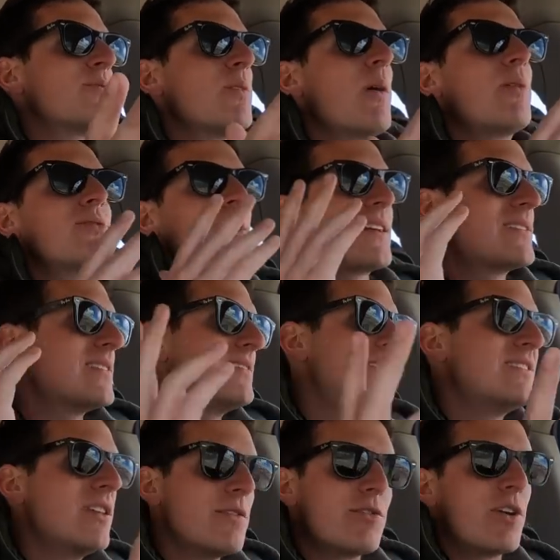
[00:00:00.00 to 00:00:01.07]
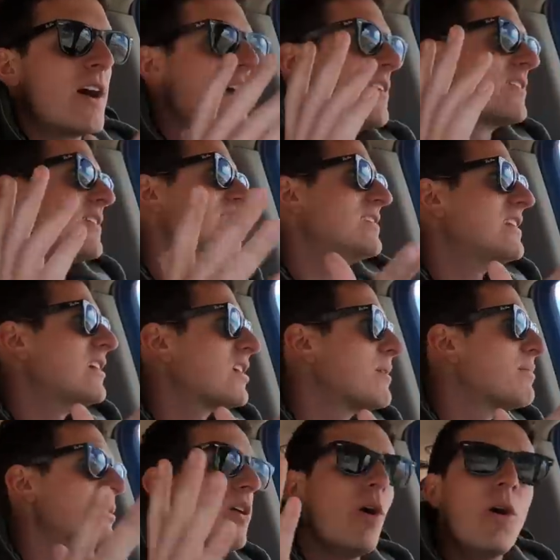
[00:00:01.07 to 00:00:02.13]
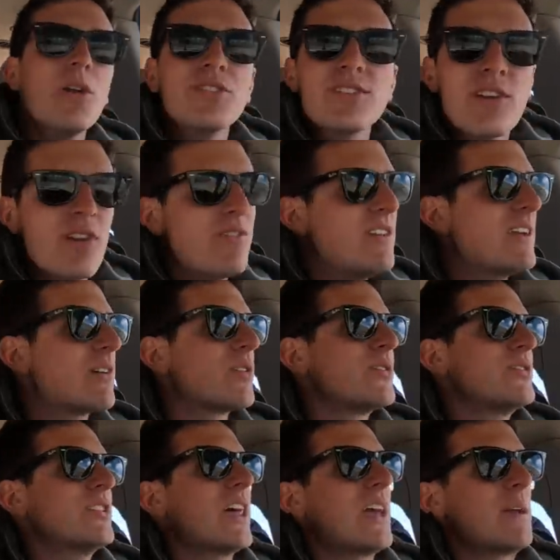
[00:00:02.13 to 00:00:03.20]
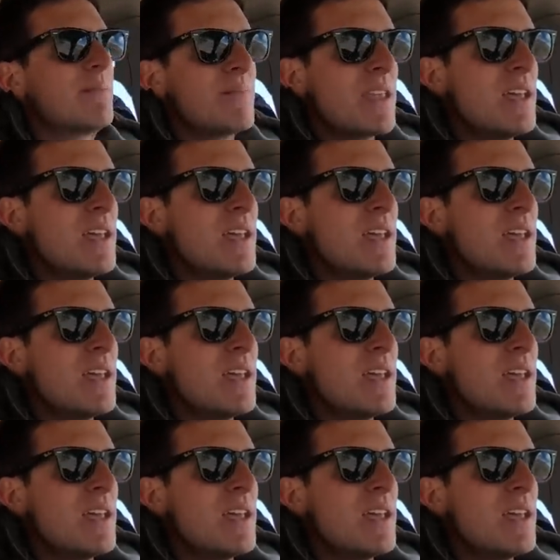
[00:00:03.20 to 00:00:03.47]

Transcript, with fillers: So it was like the Silverado, the Sierra, but also vehicles like